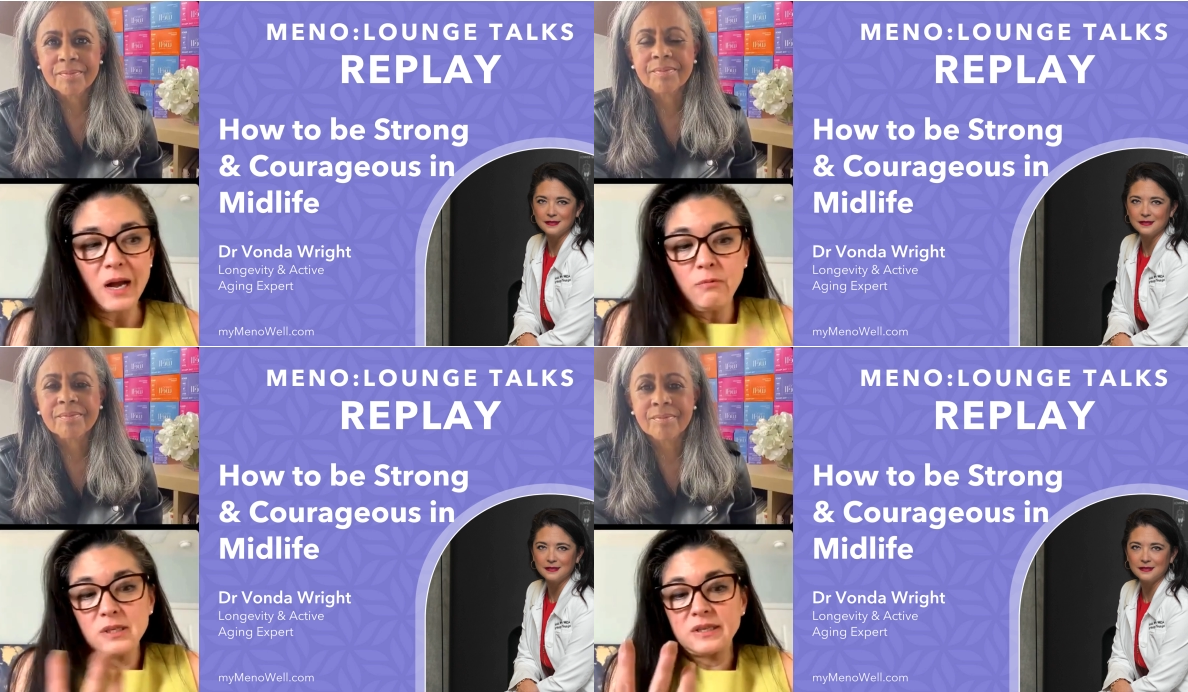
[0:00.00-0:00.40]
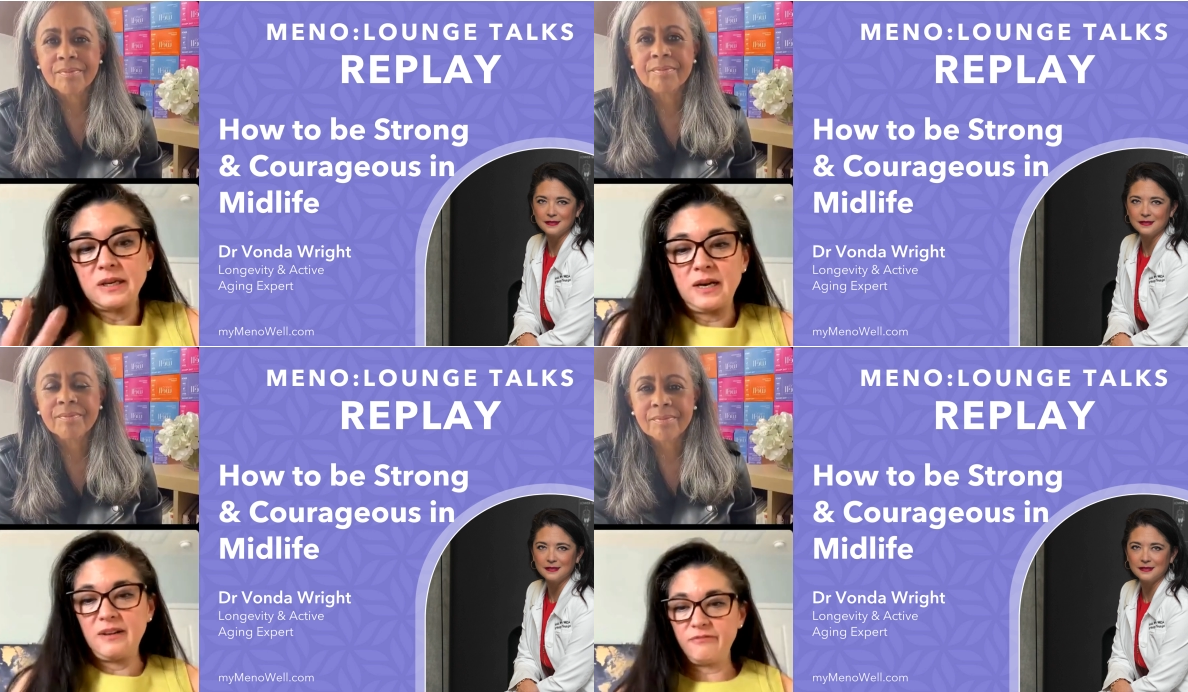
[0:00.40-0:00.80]
Speaker 1: I
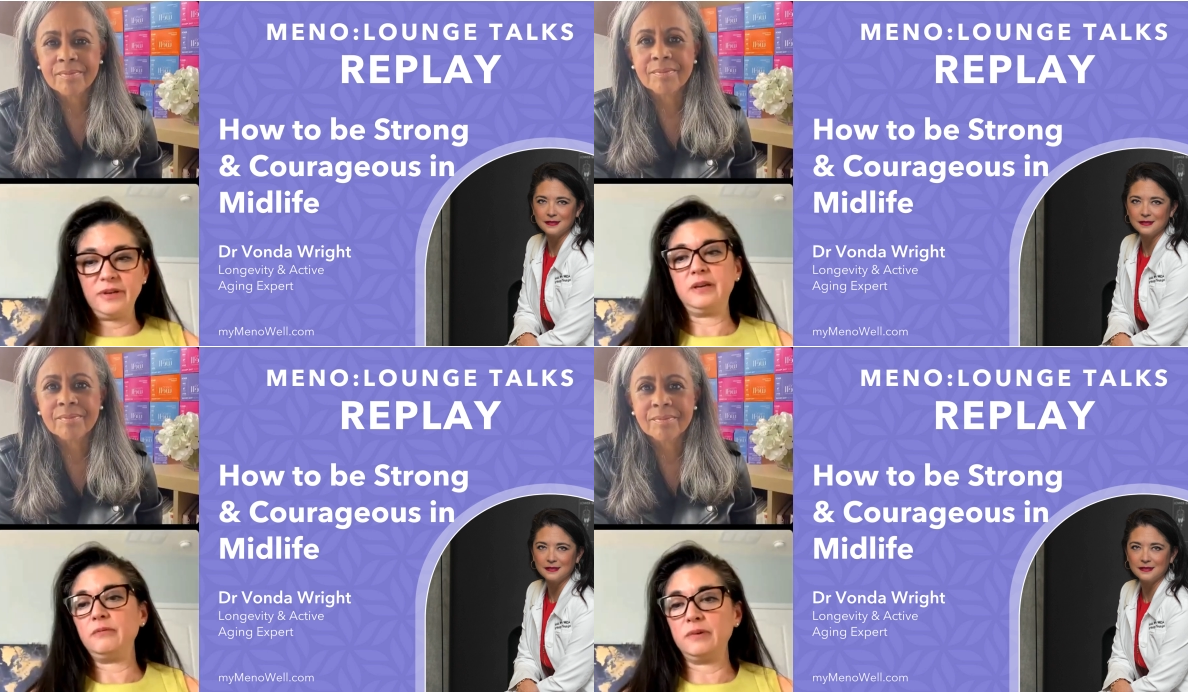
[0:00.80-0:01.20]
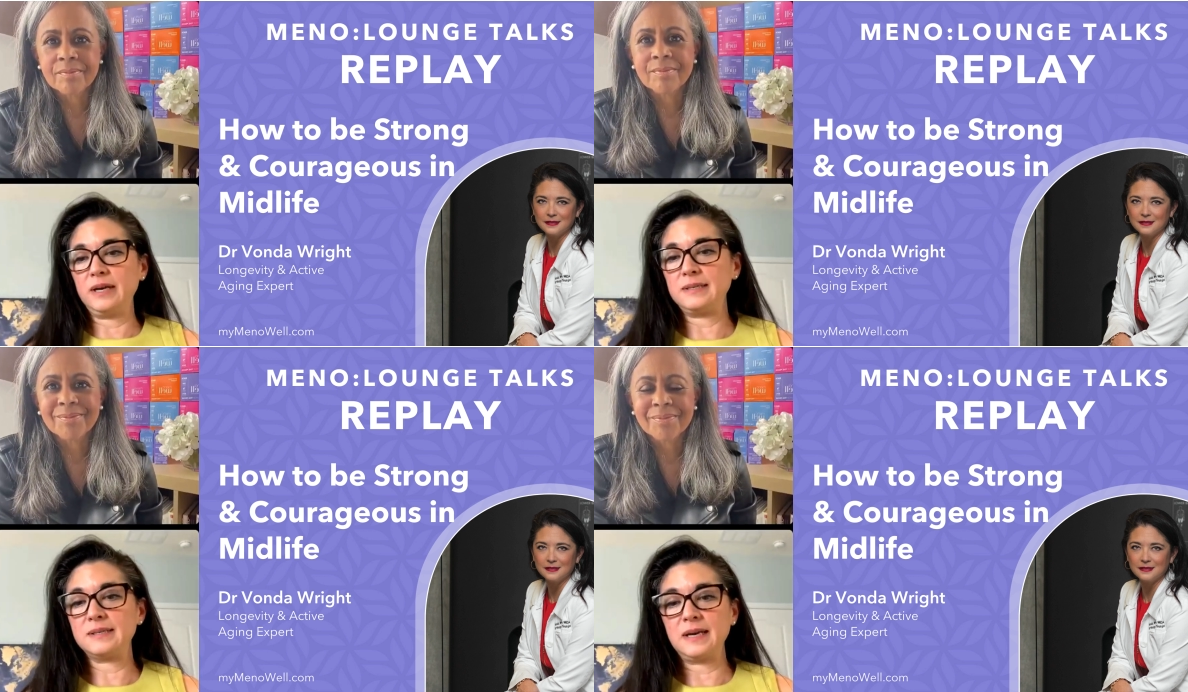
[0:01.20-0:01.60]
wasn't confident when
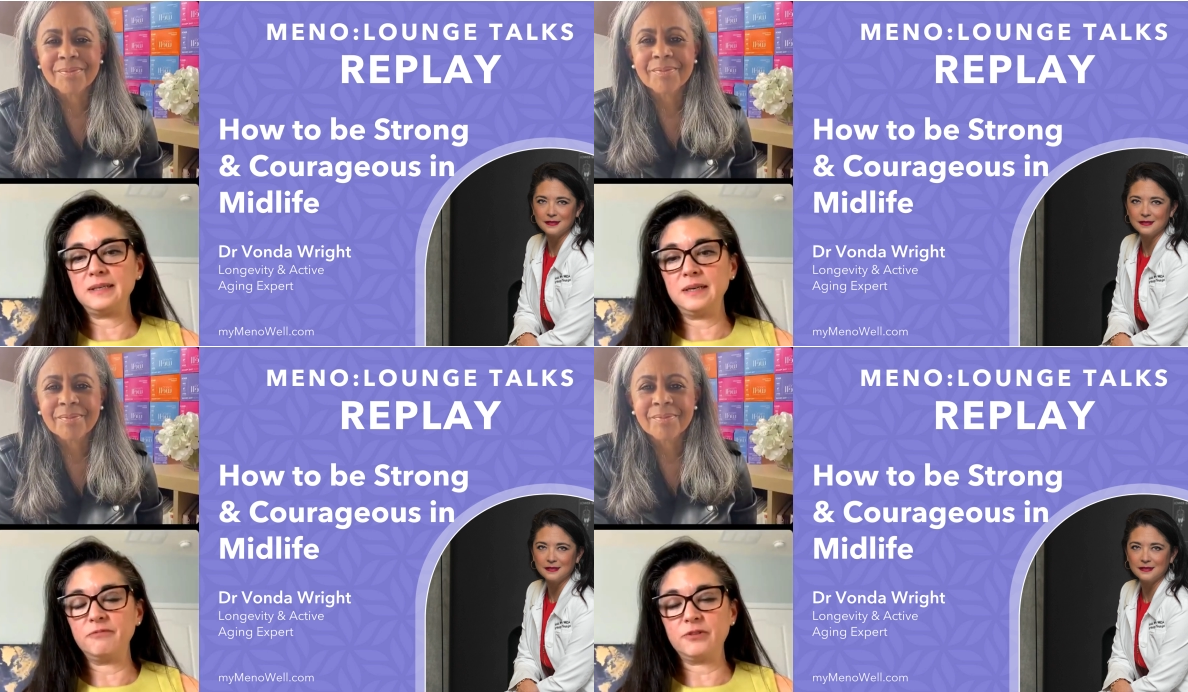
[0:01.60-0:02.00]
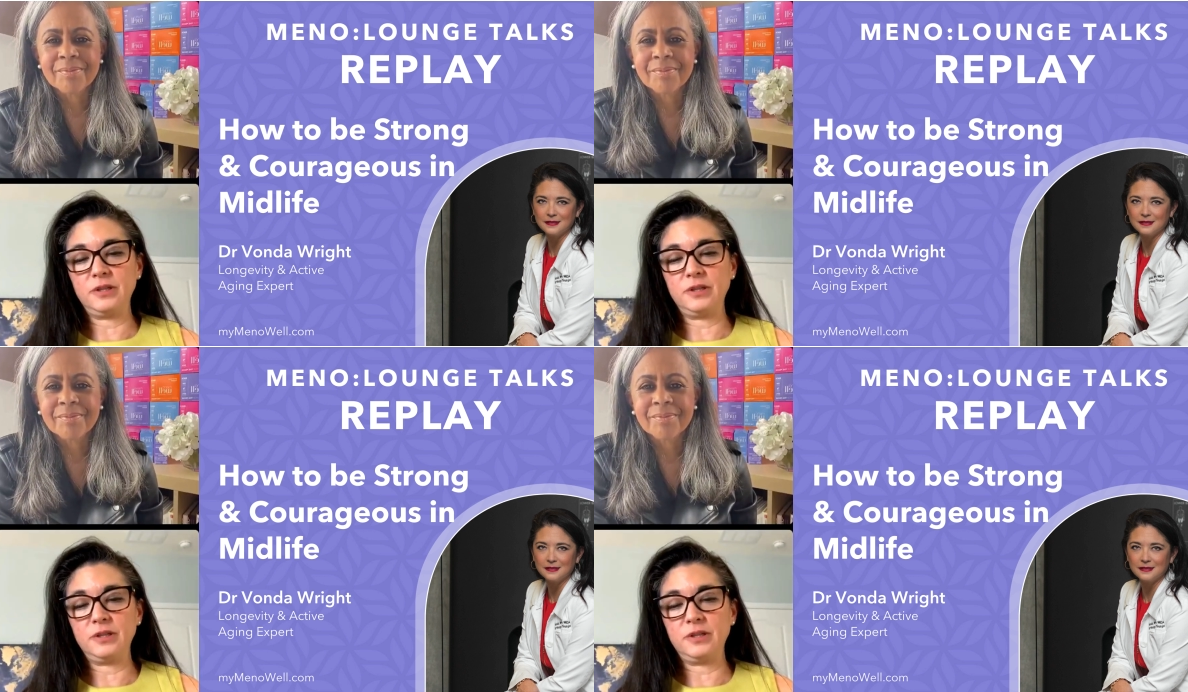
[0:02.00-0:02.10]
I signed up for